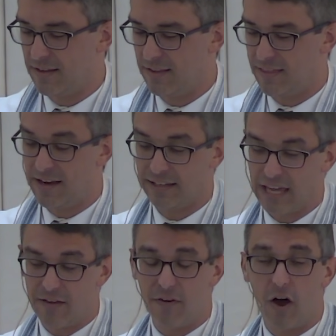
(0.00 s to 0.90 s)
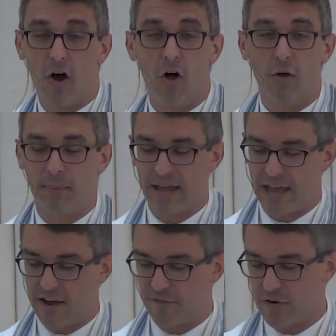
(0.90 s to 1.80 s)
Then I gave all my
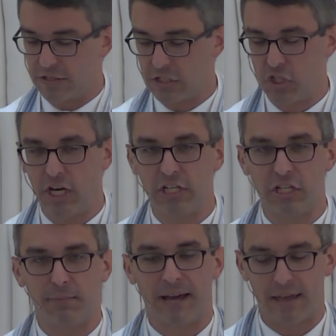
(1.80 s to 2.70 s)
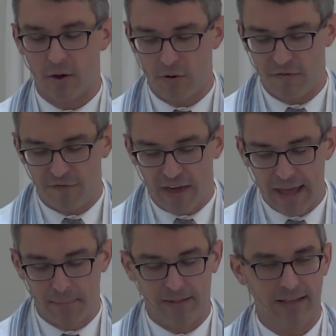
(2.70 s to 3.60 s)
effort to changing my own
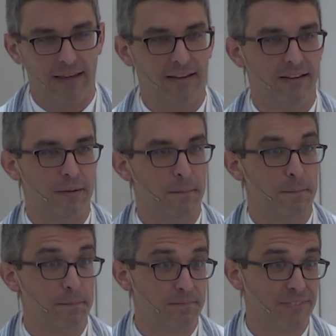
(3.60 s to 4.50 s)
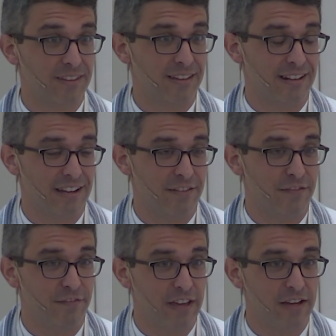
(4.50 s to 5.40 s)
family, and I
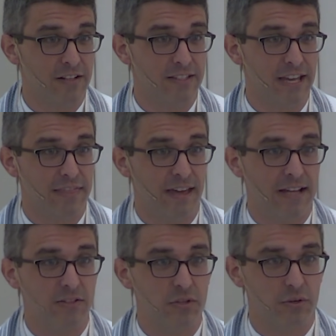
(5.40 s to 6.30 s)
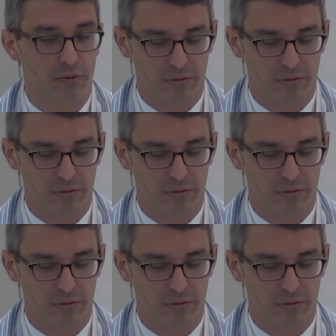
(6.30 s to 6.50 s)
failed at that too.